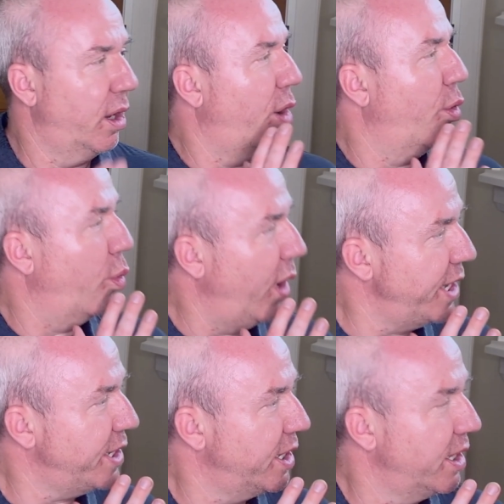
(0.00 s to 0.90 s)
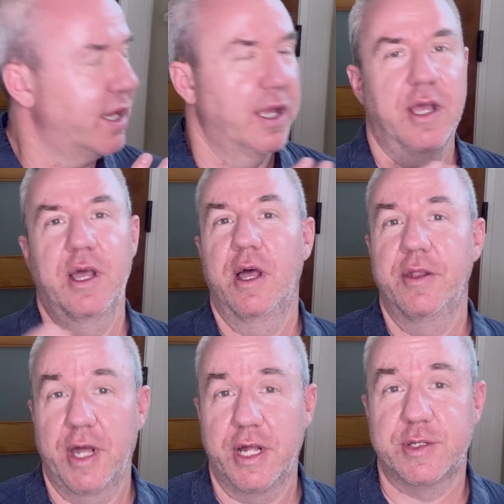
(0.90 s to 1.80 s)
A what?
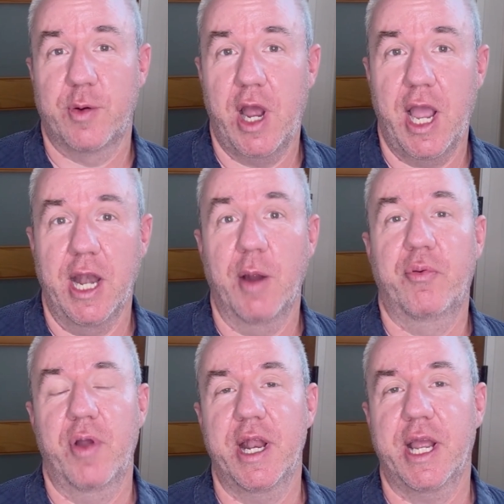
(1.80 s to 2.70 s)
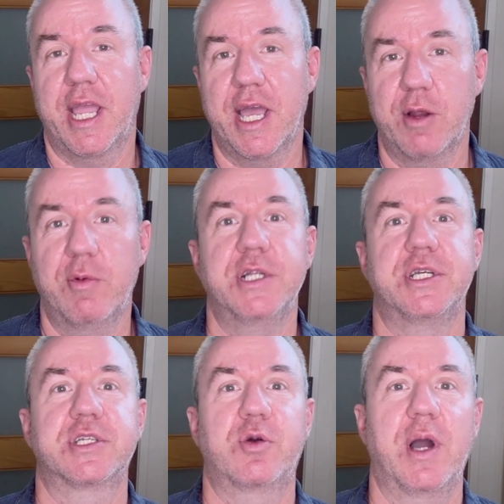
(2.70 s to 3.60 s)
That's right, a predicate, which
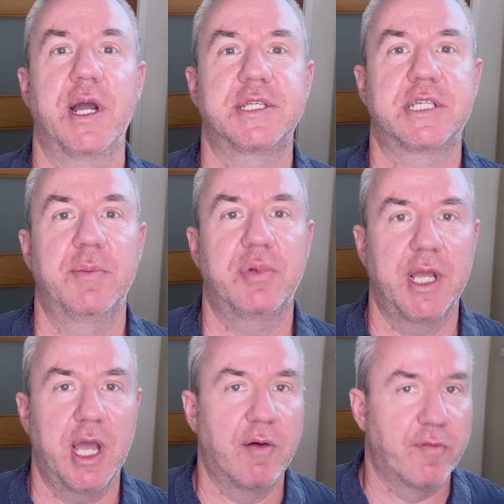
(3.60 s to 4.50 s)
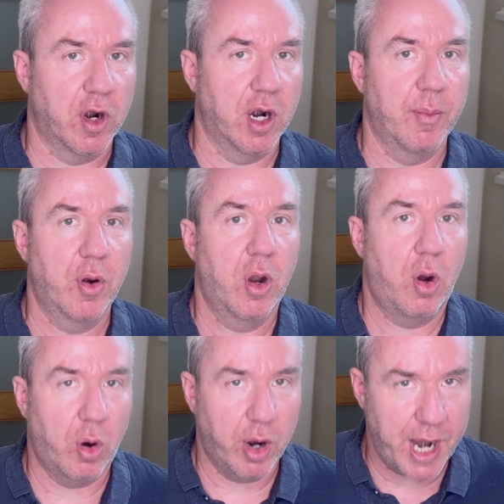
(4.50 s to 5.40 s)
is quite simply a verb
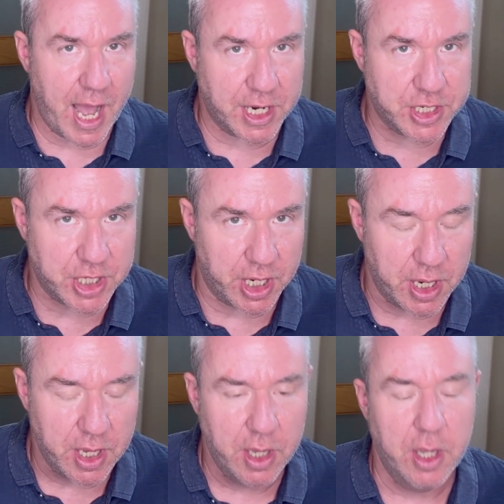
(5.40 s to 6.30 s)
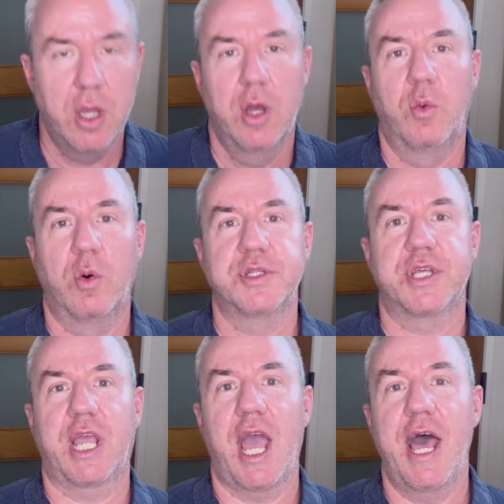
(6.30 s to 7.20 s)
or an action. Once
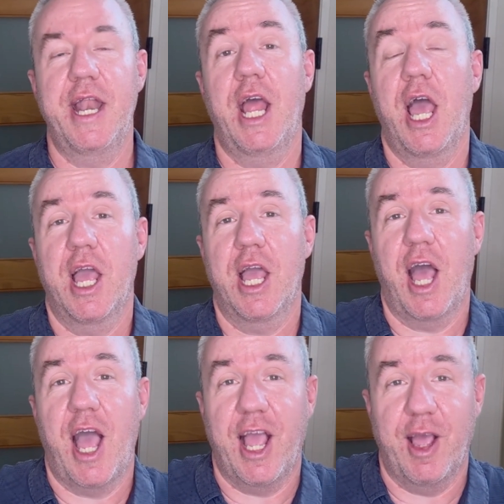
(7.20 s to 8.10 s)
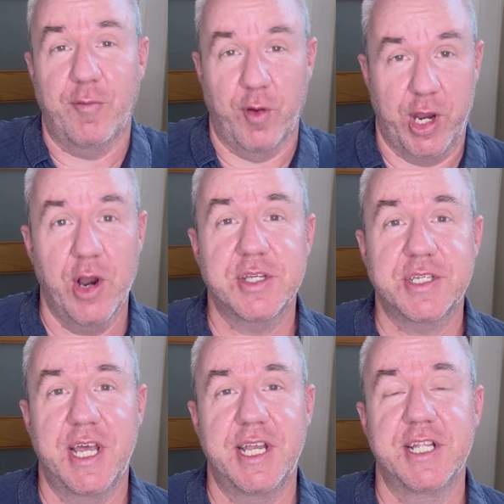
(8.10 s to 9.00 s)
again, for your
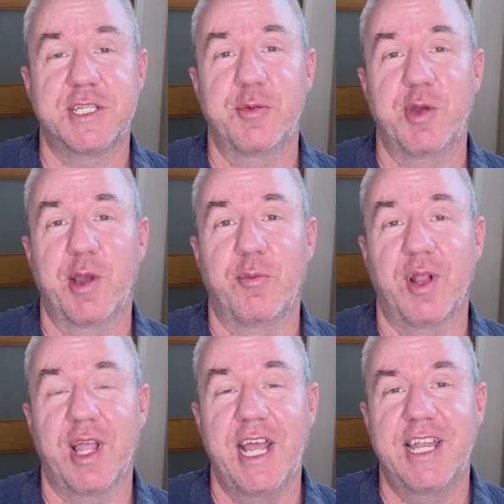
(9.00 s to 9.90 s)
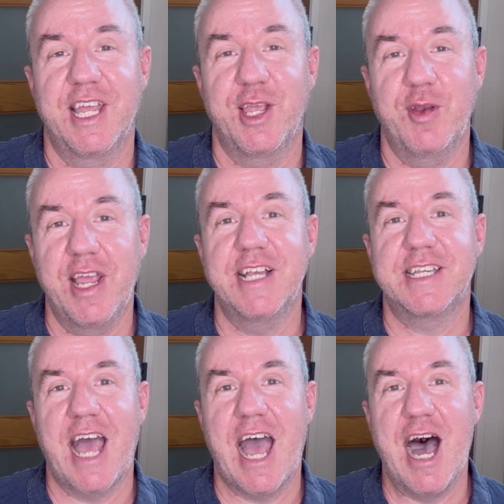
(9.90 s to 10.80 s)
sentence to be complete, you need to
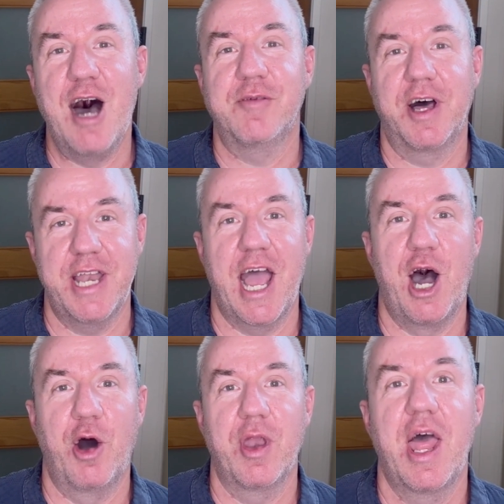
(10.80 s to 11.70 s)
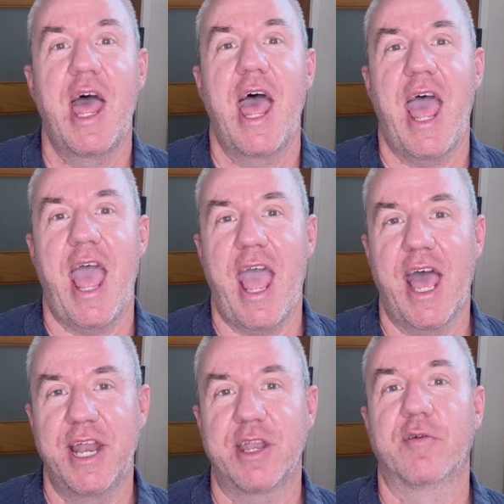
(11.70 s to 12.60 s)
have a noun
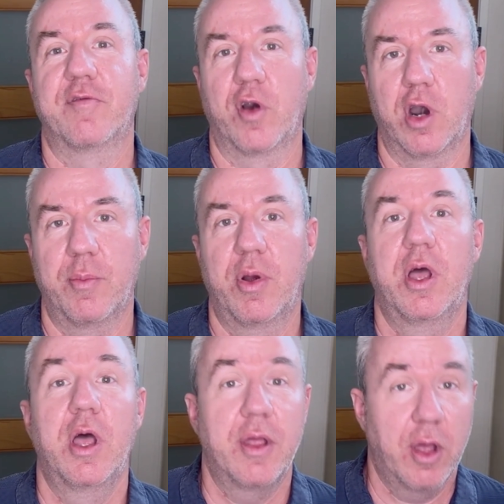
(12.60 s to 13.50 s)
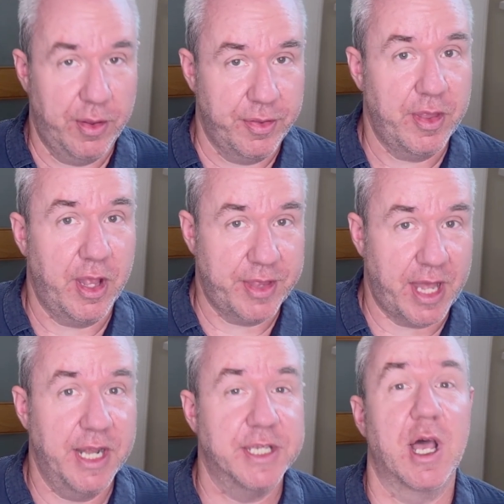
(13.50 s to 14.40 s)
and a verb that
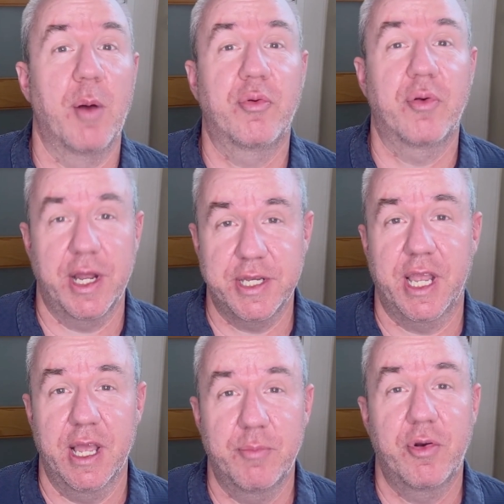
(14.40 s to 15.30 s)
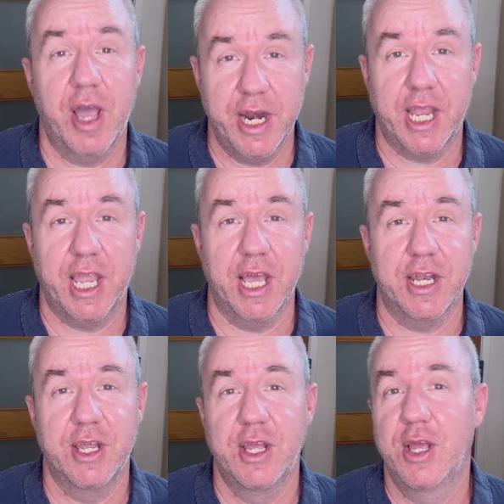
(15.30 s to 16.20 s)
is a predicate.
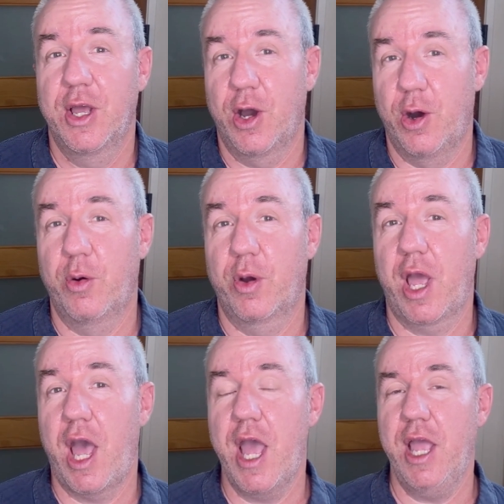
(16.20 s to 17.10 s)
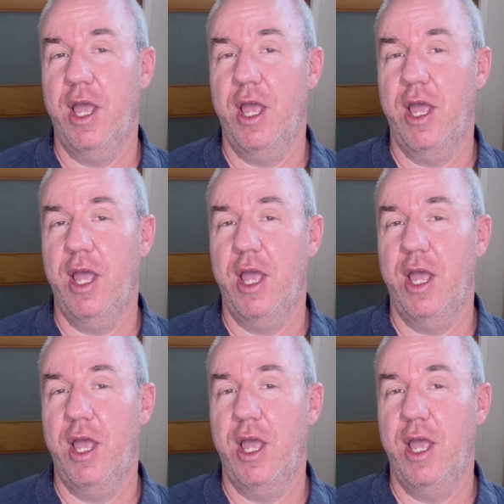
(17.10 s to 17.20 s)
Okay?